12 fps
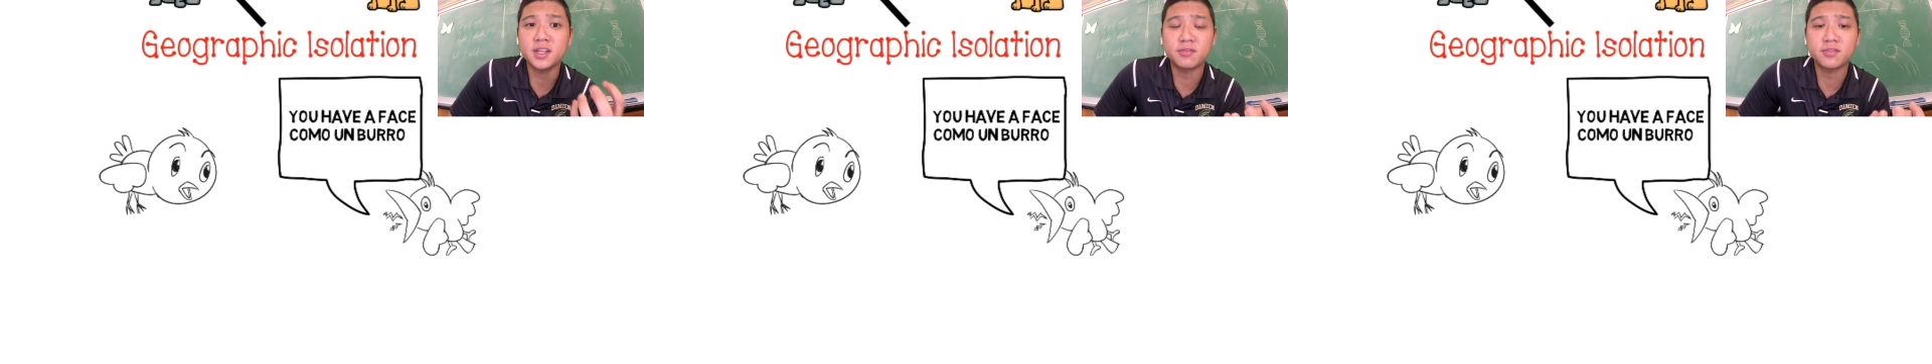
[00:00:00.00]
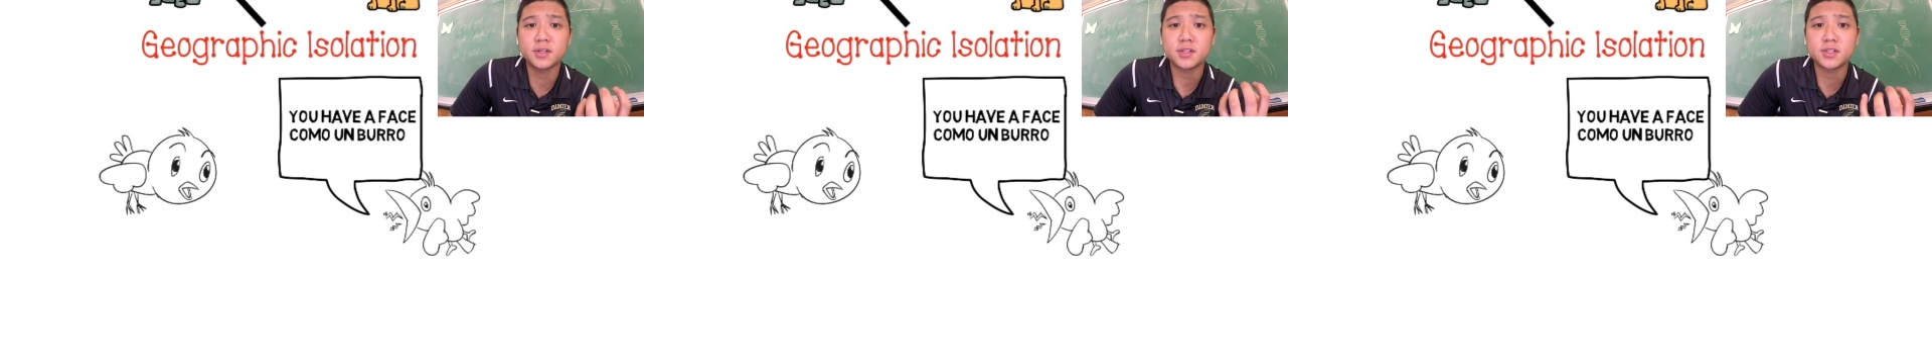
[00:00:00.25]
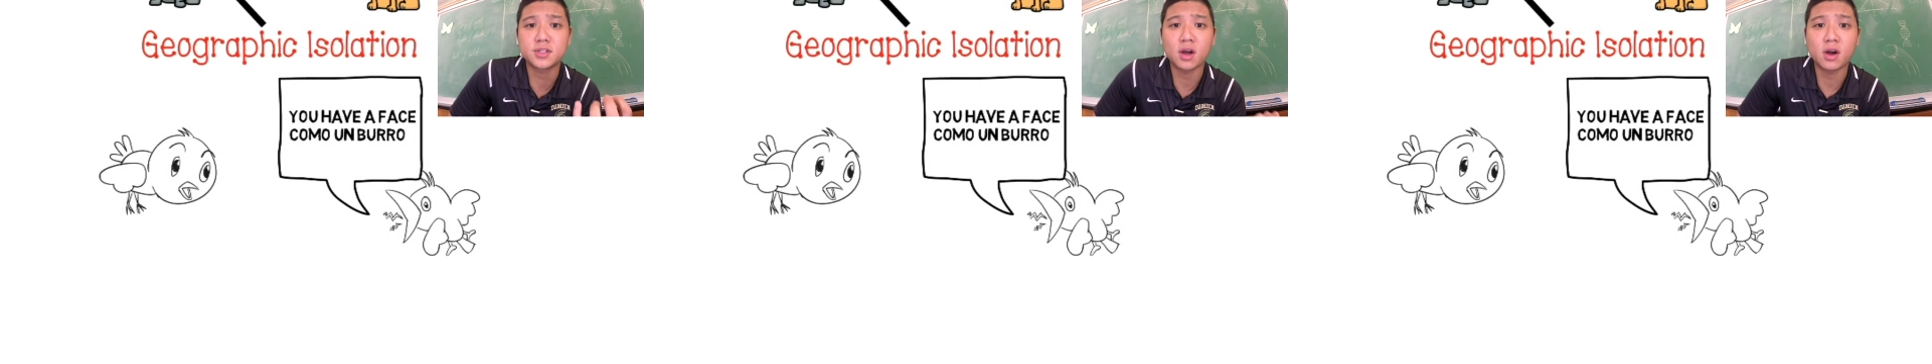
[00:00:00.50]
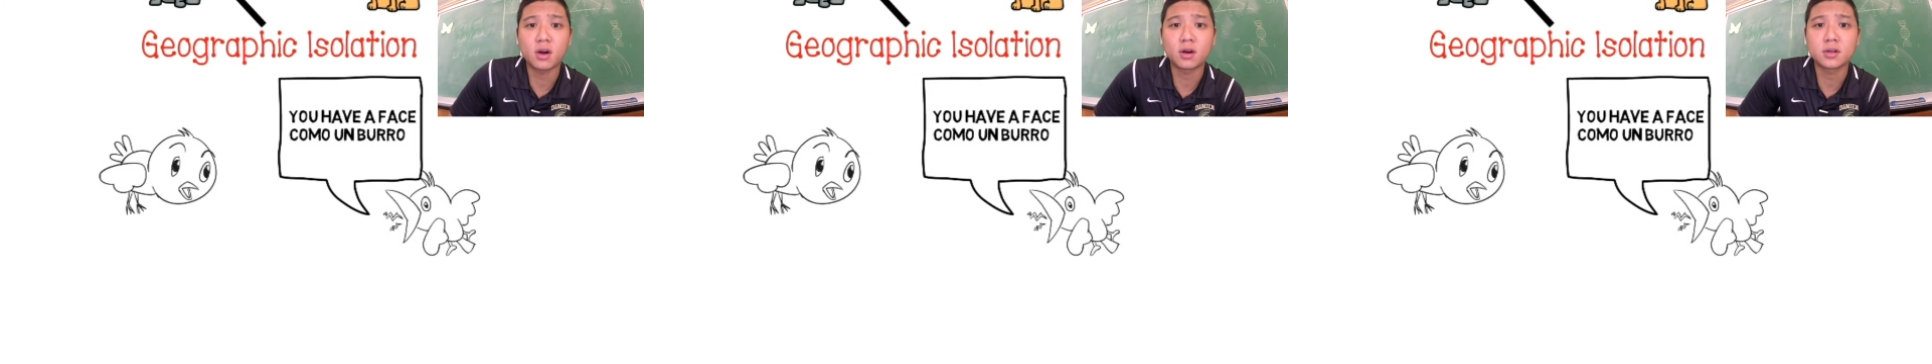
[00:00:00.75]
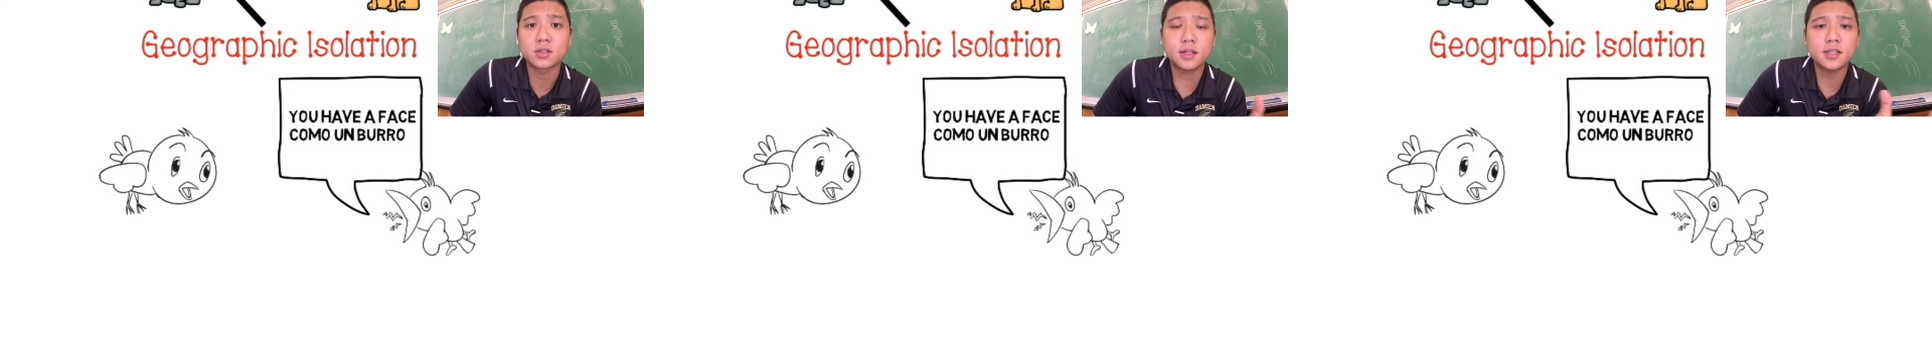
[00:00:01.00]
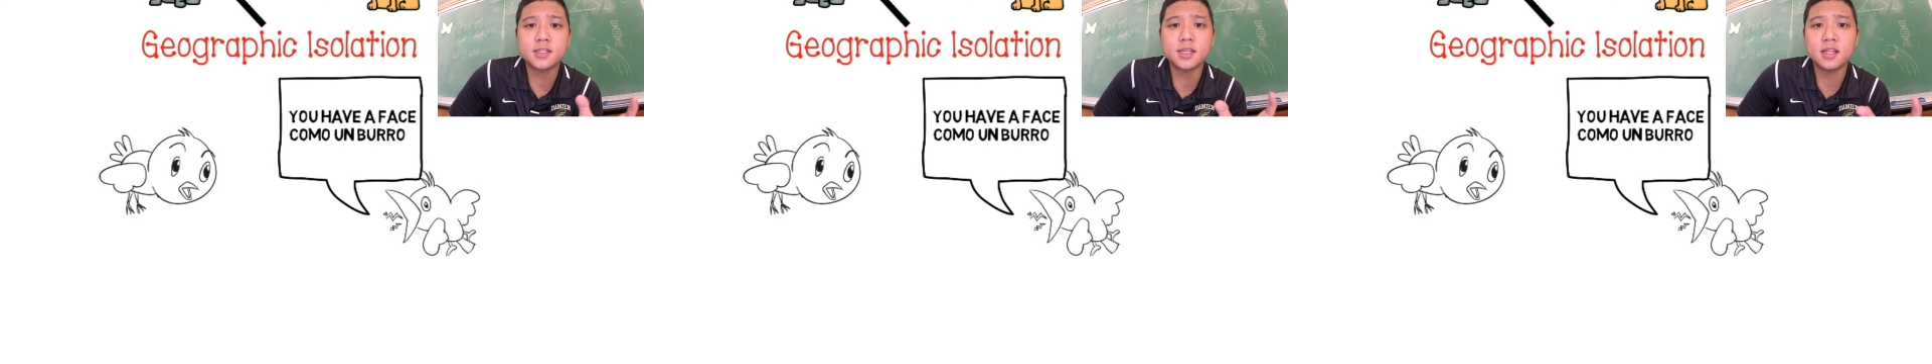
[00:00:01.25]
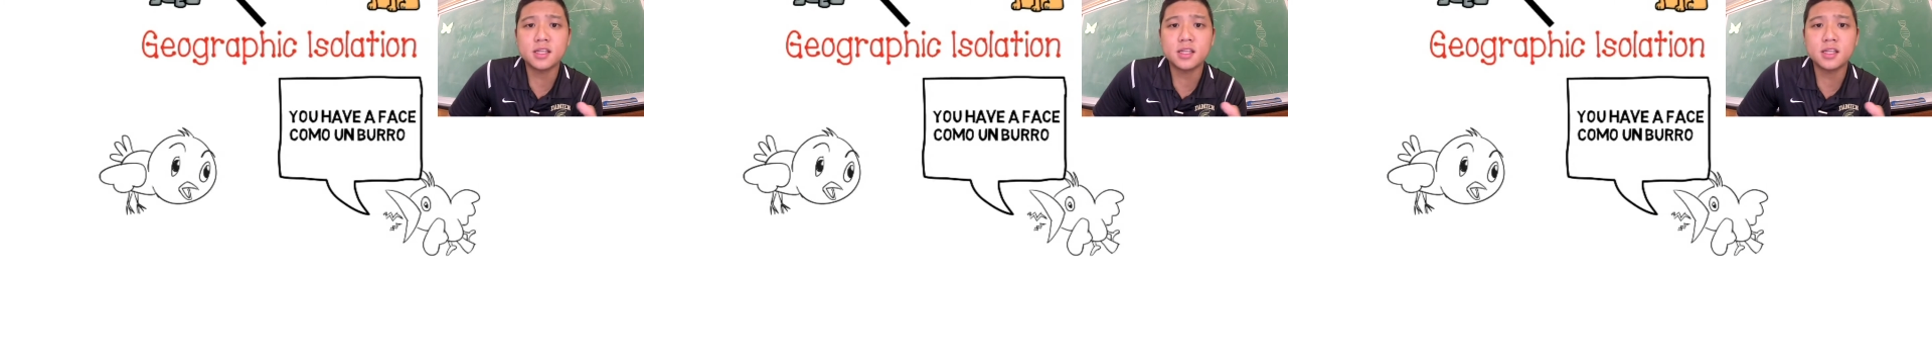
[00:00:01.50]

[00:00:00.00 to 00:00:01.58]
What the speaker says: different songs. Let's say